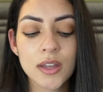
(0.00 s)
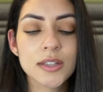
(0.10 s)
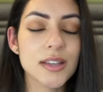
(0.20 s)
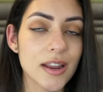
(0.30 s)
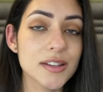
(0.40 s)

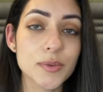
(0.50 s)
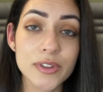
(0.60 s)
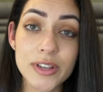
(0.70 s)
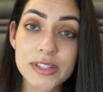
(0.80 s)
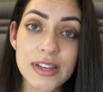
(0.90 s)
Today is one of
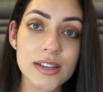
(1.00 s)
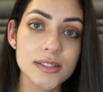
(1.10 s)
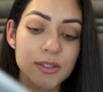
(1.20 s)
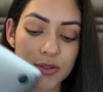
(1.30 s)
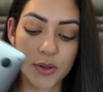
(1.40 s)
those
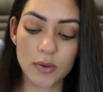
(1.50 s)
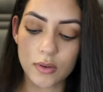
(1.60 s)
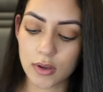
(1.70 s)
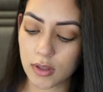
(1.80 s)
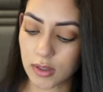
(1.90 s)
days,
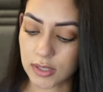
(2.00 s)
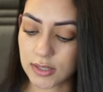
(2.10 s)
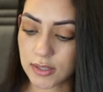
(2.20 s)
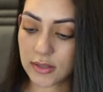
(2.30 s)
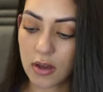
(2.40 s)
so
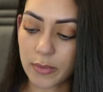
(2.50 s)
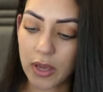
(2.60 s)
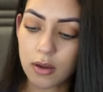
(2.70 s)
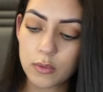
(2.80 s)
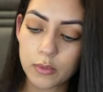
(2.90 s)
this is
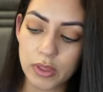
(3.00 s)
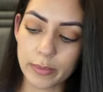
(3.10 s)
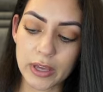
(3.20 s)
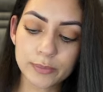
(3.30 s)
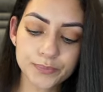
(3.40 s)
coming with
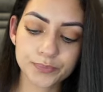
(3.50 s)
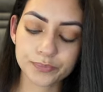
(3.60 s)
me.